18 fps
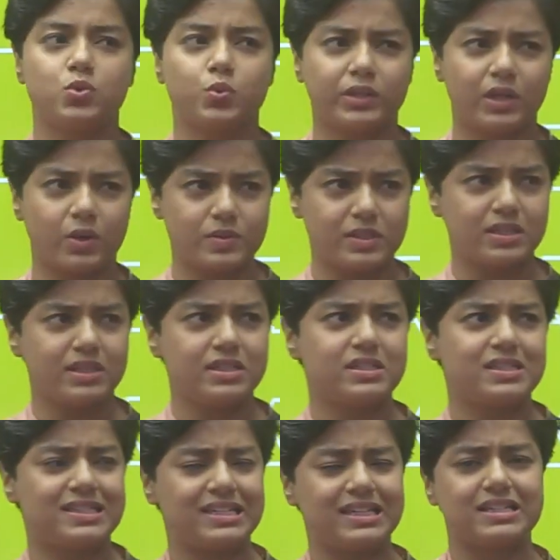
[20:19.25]

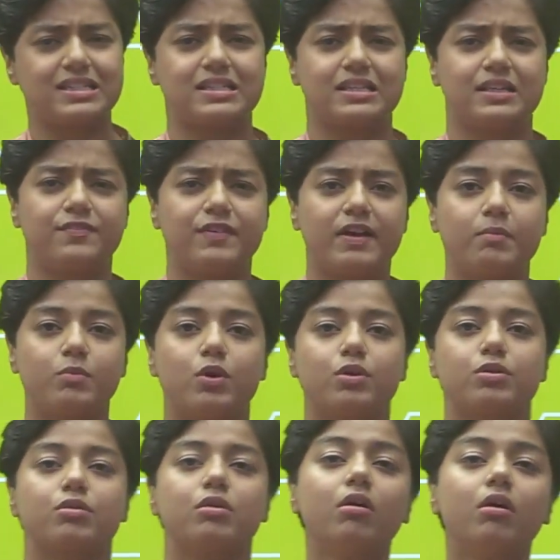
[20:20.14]
2006, if I am
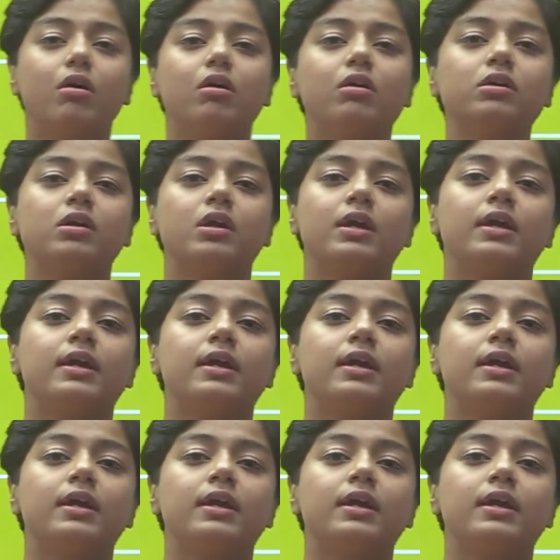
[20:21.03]
not wrong,